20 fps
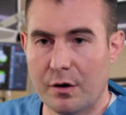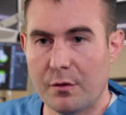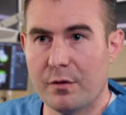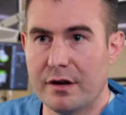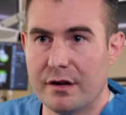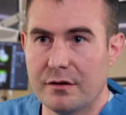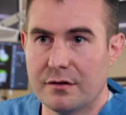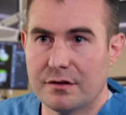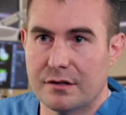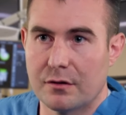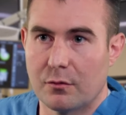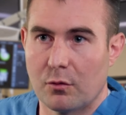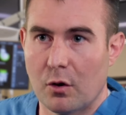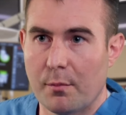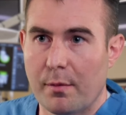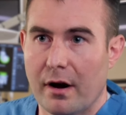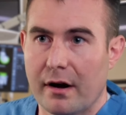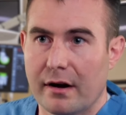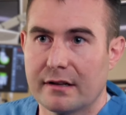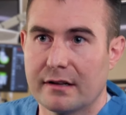we use the
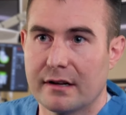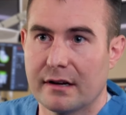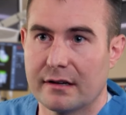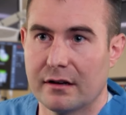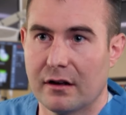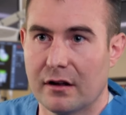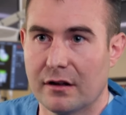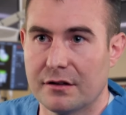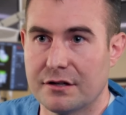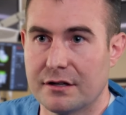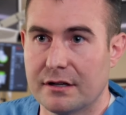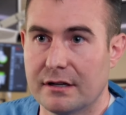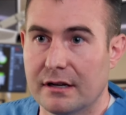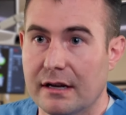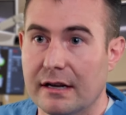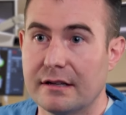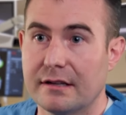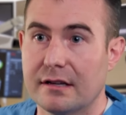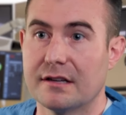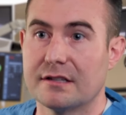robotic technology,
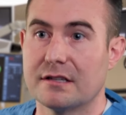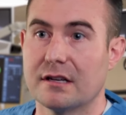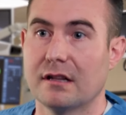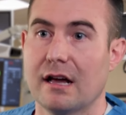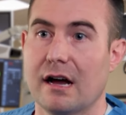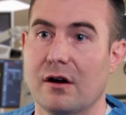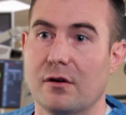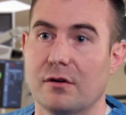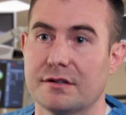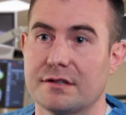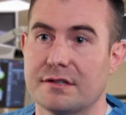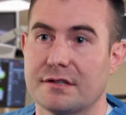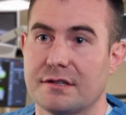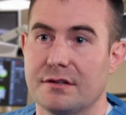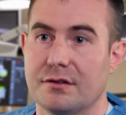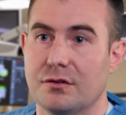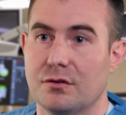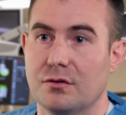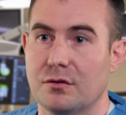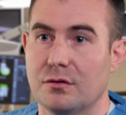it does allow us
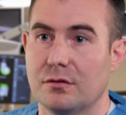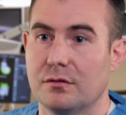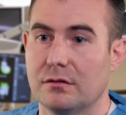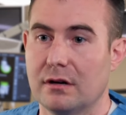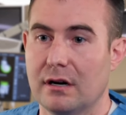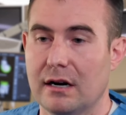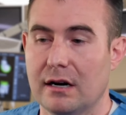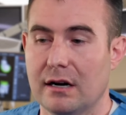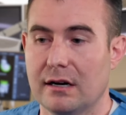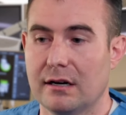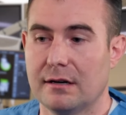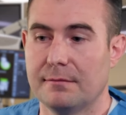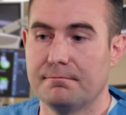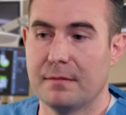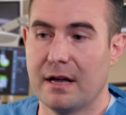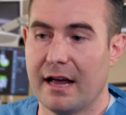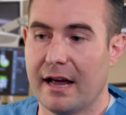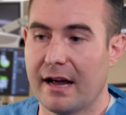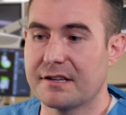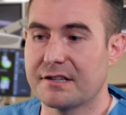to
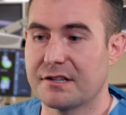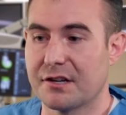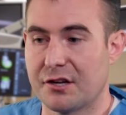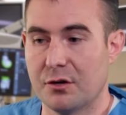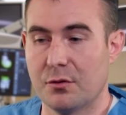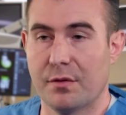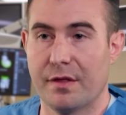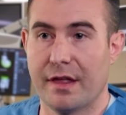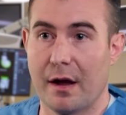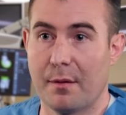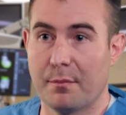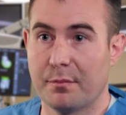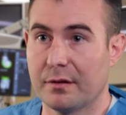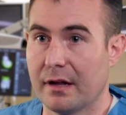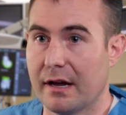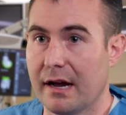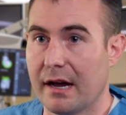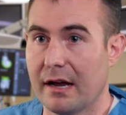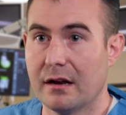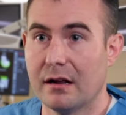execute that
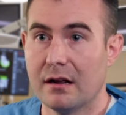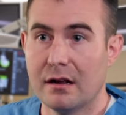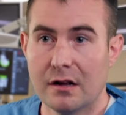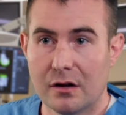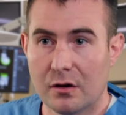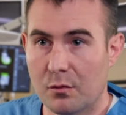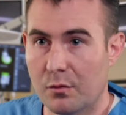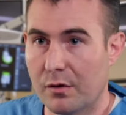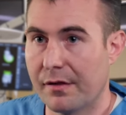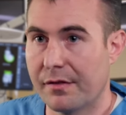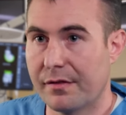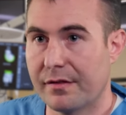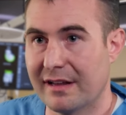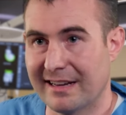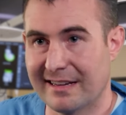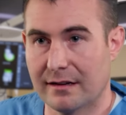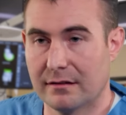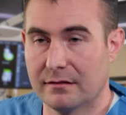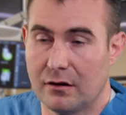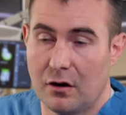plan with
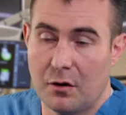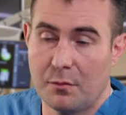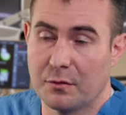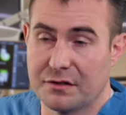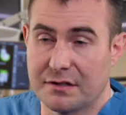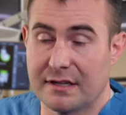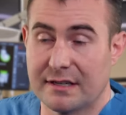almost